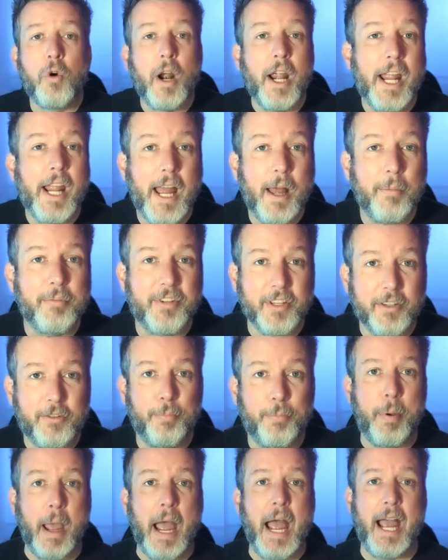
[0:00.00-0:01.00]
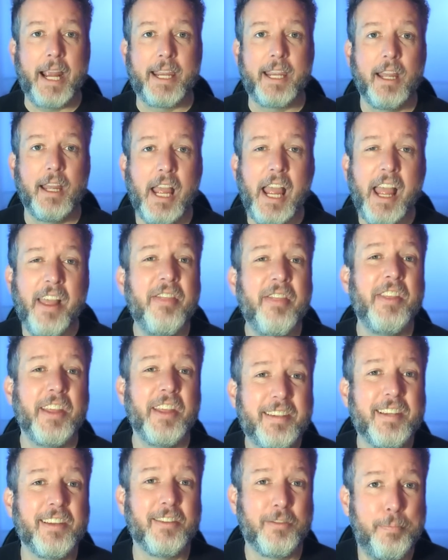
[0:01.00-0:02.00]
Ray Epps is back. And
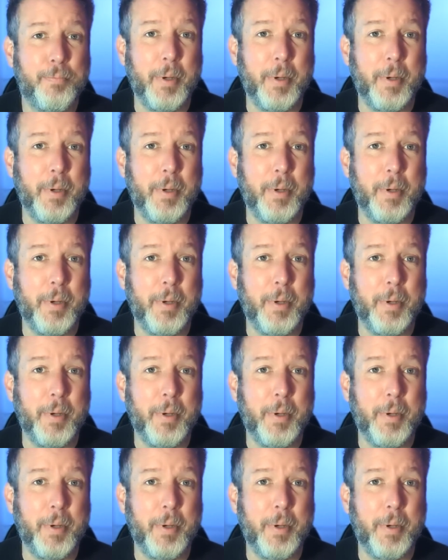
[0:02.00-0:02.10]
this is